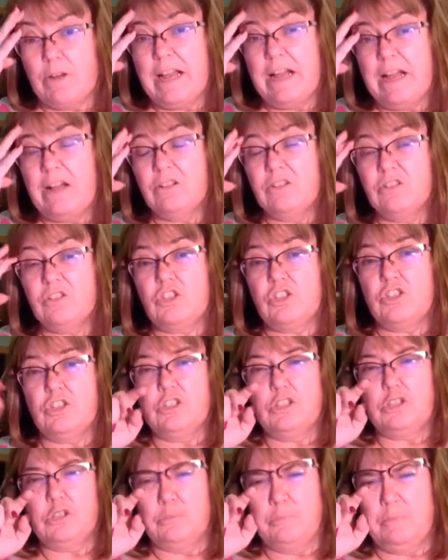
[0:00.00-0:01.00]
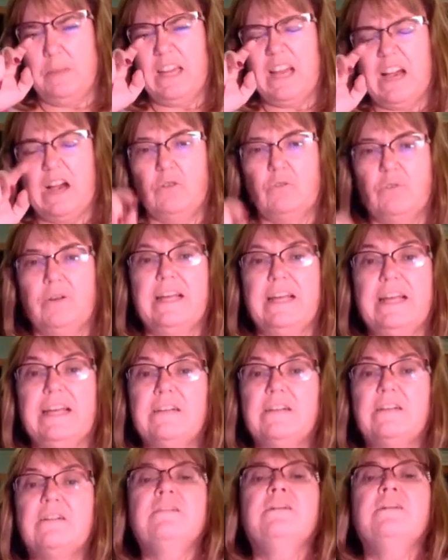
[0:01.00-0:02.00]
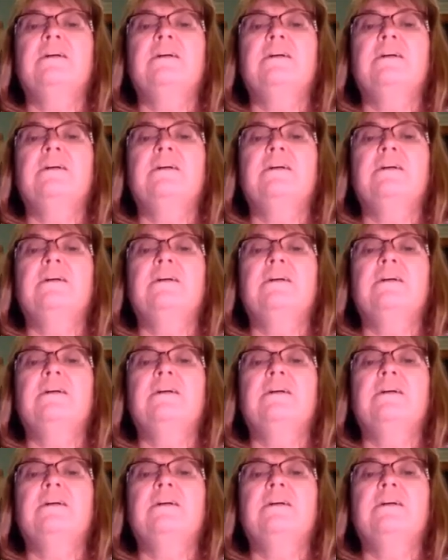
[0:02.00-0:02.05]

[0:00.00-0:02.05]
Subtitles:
else, should you be out ill,